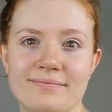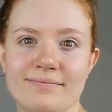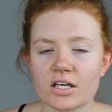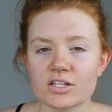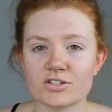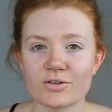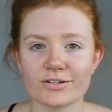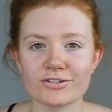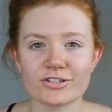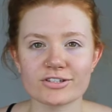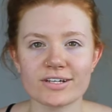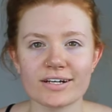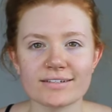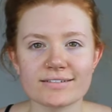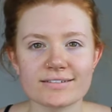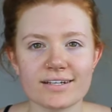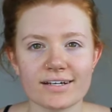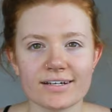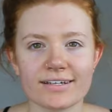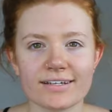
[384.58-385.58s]
So I just
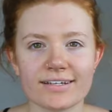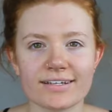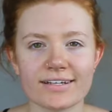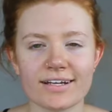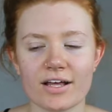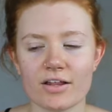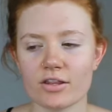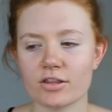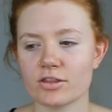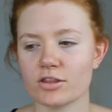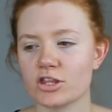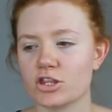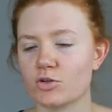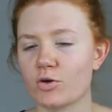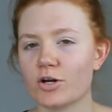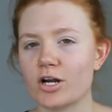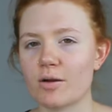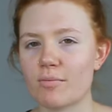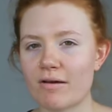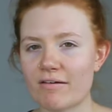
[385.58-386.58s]
got done
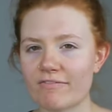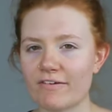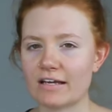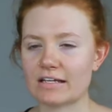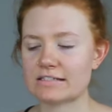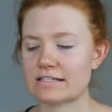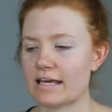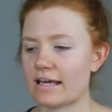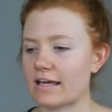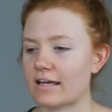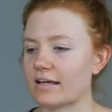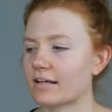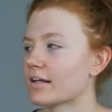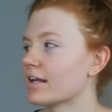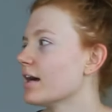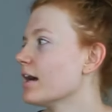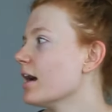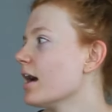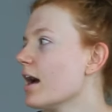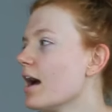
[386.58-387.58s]
throwing on my fake tan.
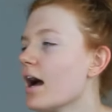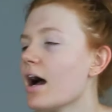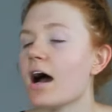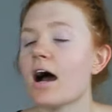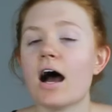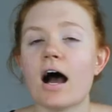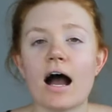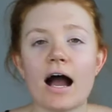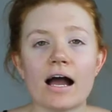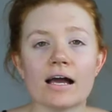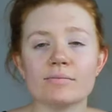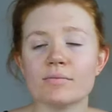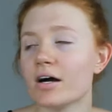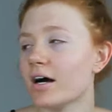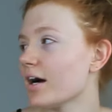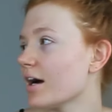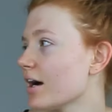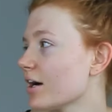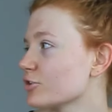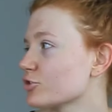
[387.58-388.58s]
I'm
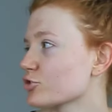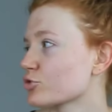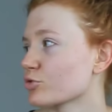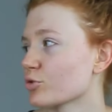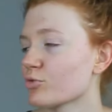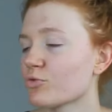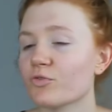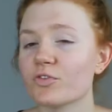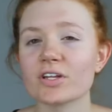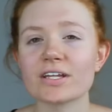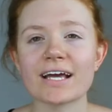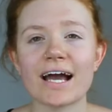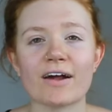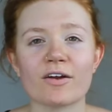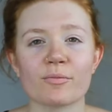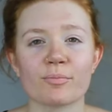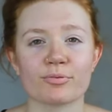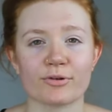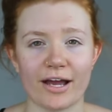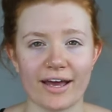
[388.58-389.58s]
truthfully
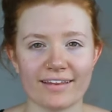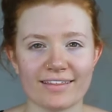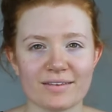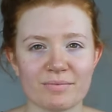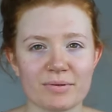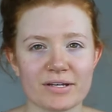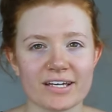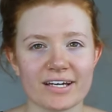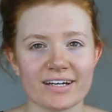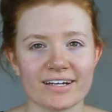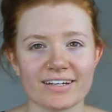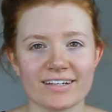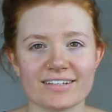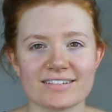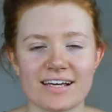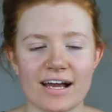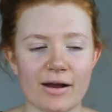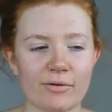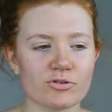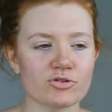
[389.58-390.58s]
out of breath
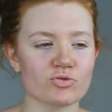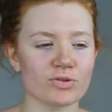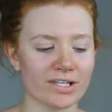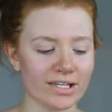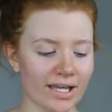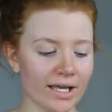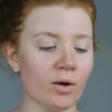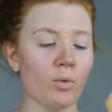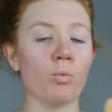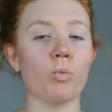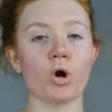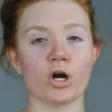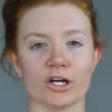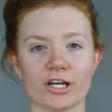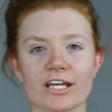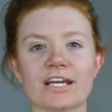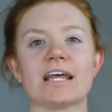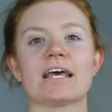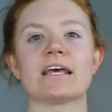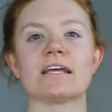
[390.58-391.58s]
because I was really like
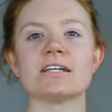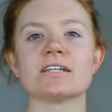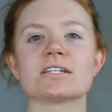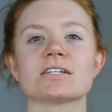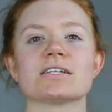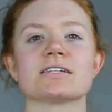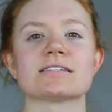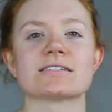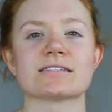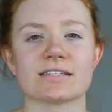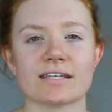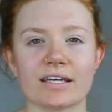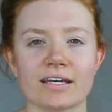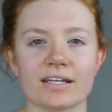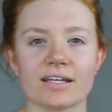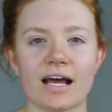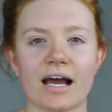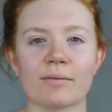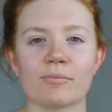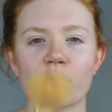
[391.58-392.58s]
working it into the
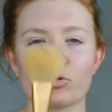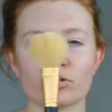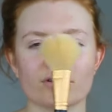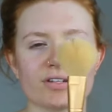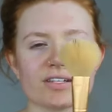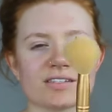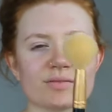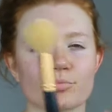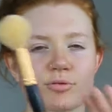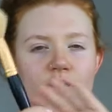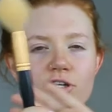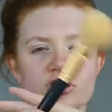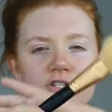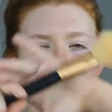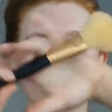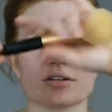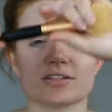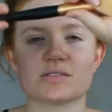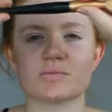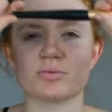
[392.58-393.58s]
skin. I'm holding this brush and
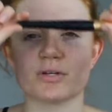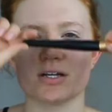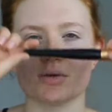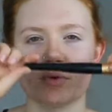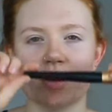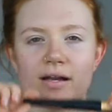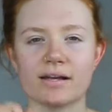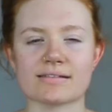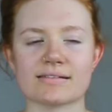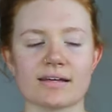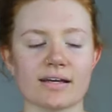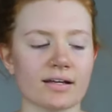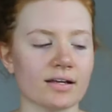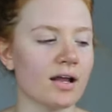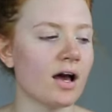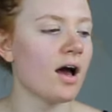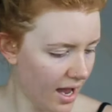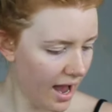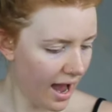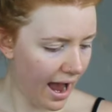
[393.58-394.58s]
I'll explain why in a second.
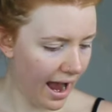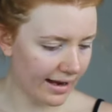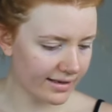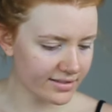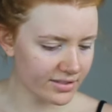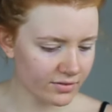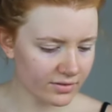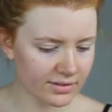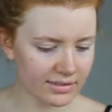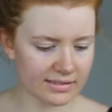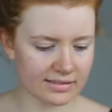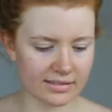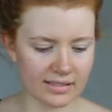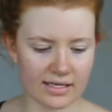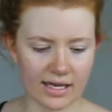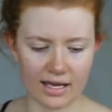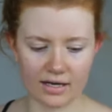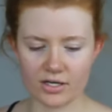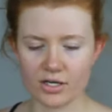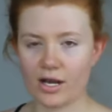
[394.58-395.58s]
As you can
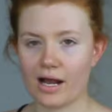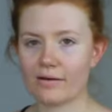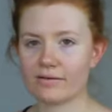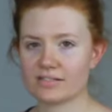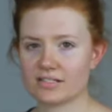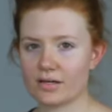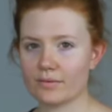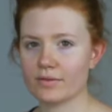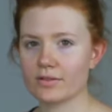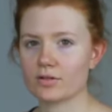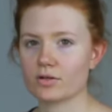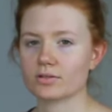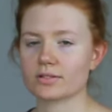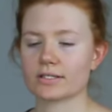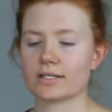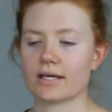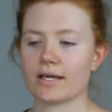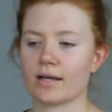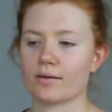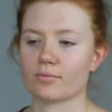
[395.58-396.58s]
see, I don't know how it's coming through on the
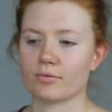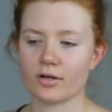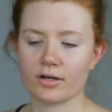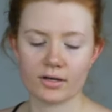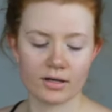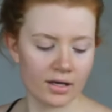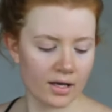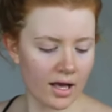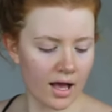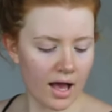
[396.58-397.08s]
camera.